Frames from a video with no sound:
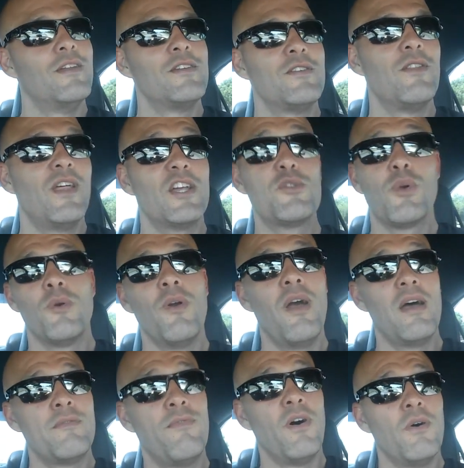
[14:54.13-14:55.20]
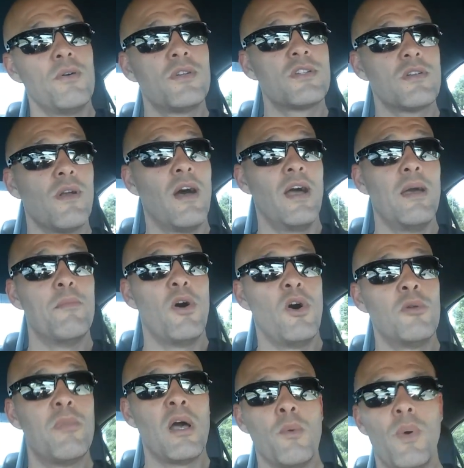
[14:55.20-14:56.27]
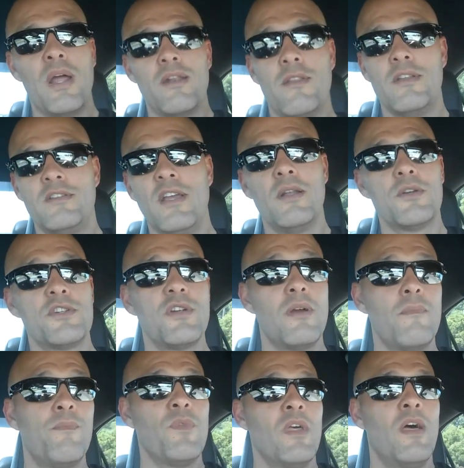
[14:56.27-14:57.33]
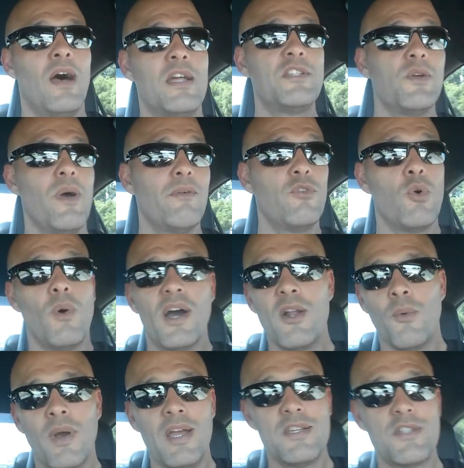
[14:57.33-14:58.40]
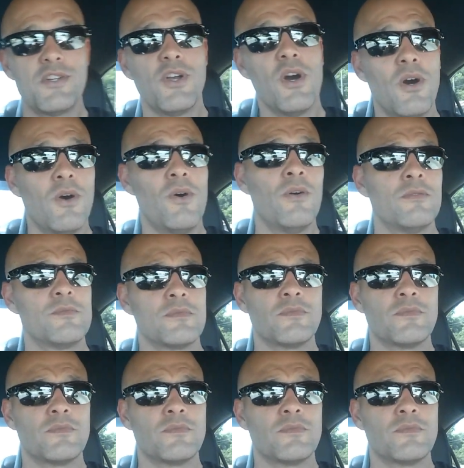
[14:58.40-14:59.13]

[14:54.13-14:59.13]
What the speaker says: So that's where we're at, folks. I am on my way to the dealership. I still have quite a ways to go.